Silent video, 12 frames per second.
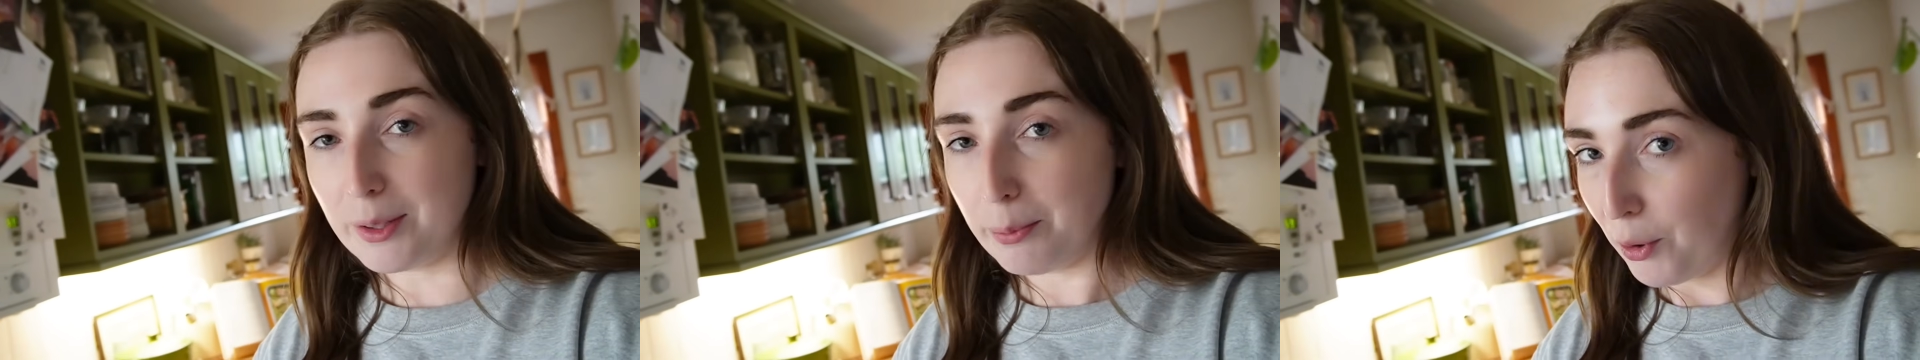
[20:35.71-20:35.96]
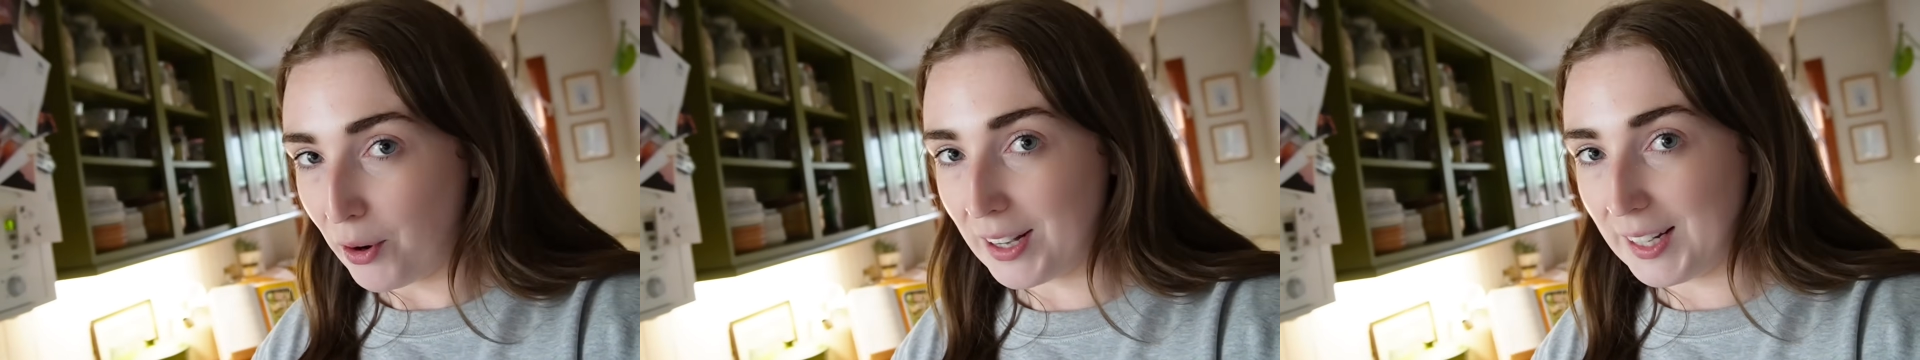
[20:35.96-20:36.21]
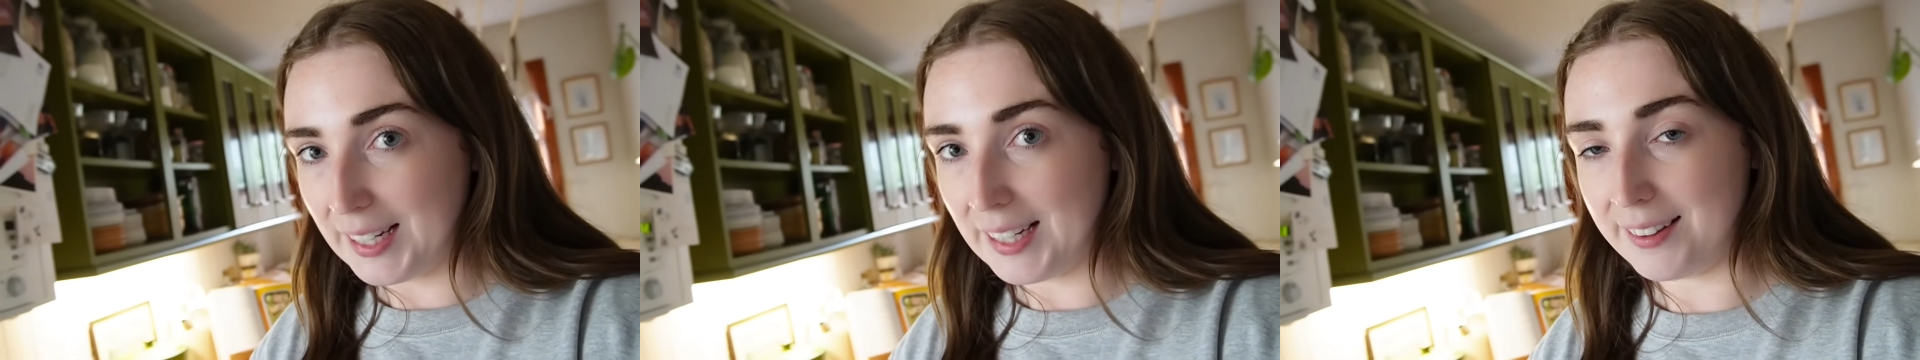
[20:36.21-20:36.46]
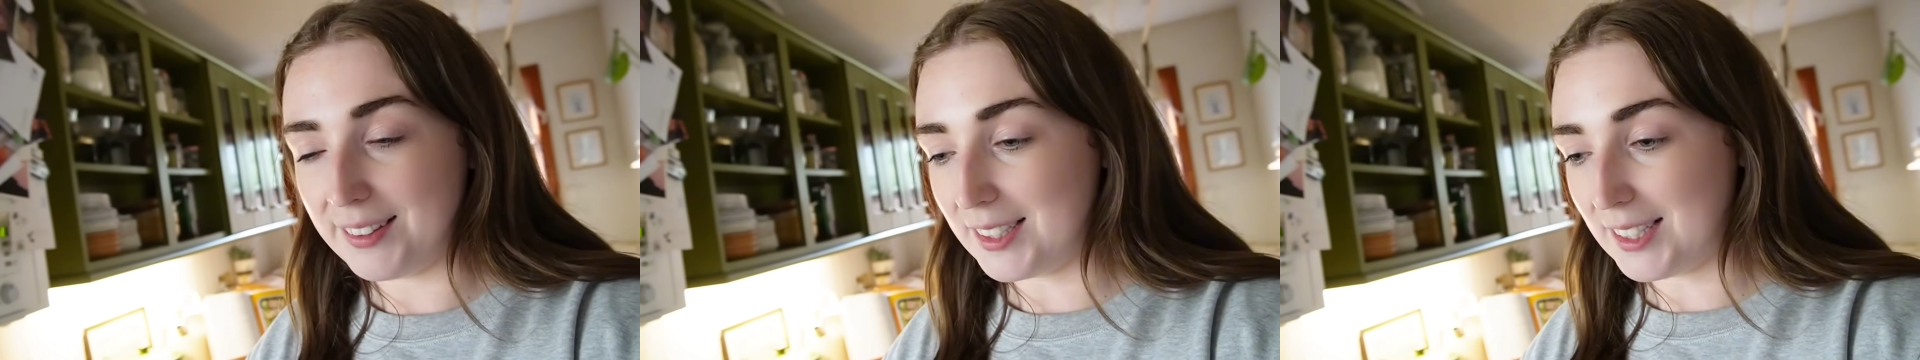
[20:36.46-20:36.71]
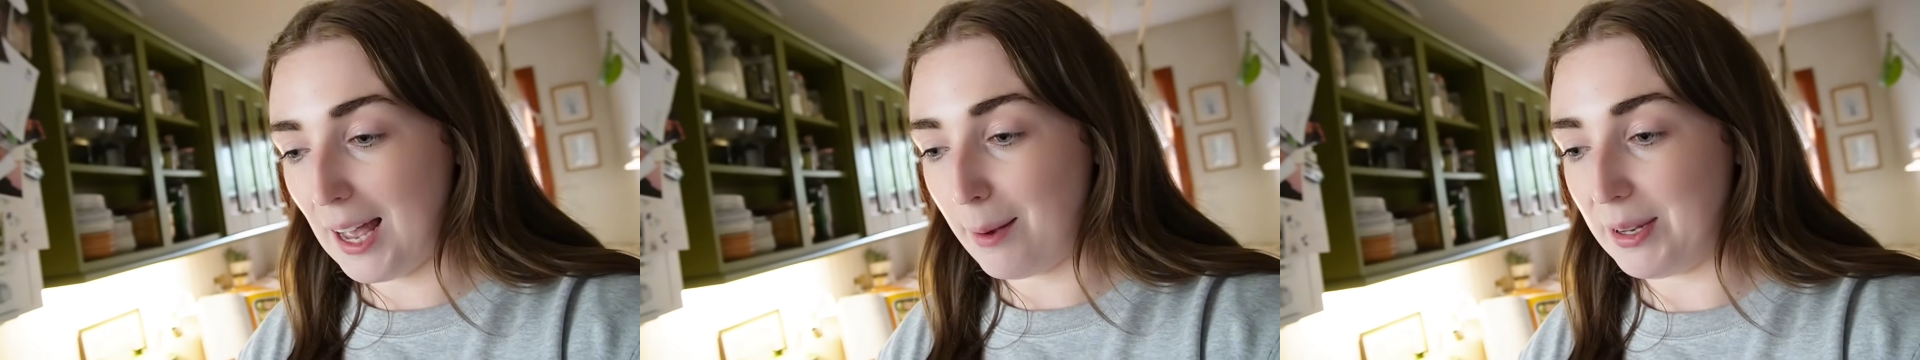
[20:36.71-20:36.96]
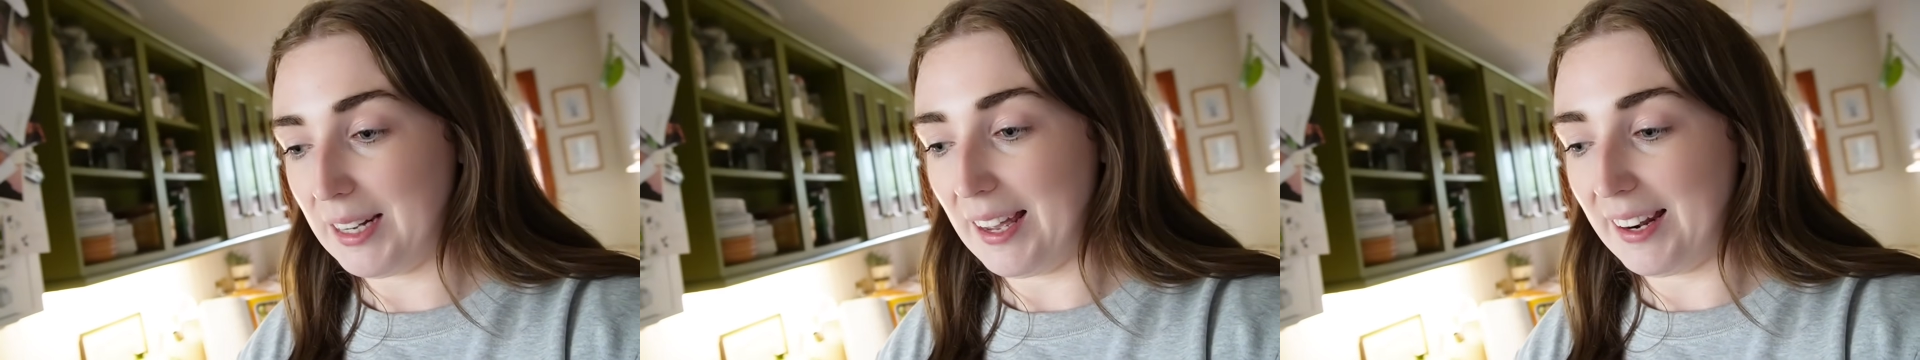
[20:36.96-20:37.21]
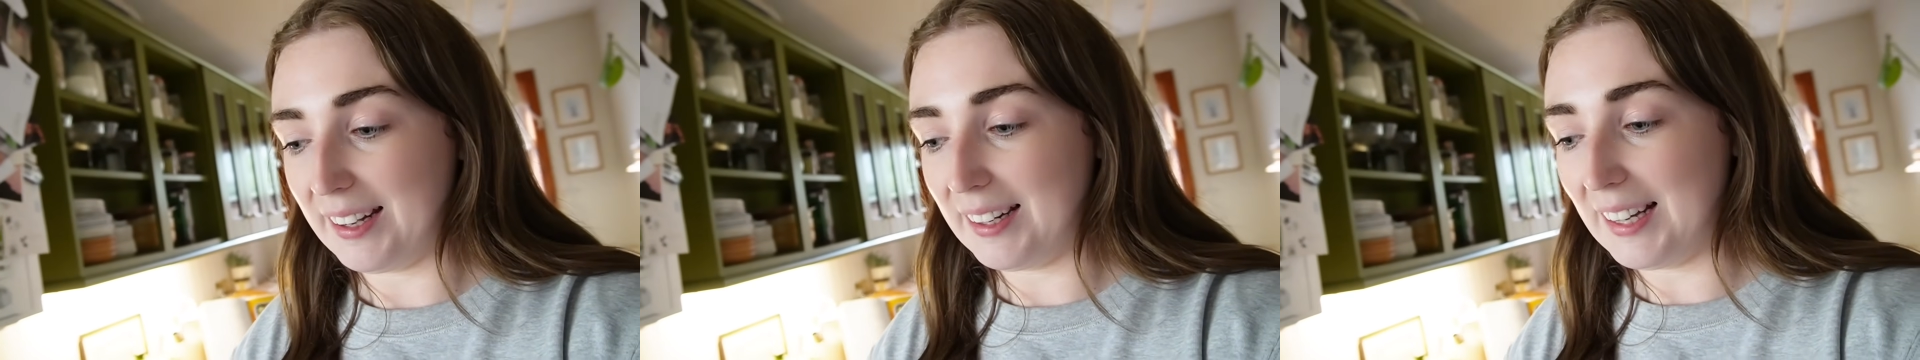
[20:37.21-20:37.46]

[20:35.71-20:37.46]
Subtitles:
the broccoli and the salmon in.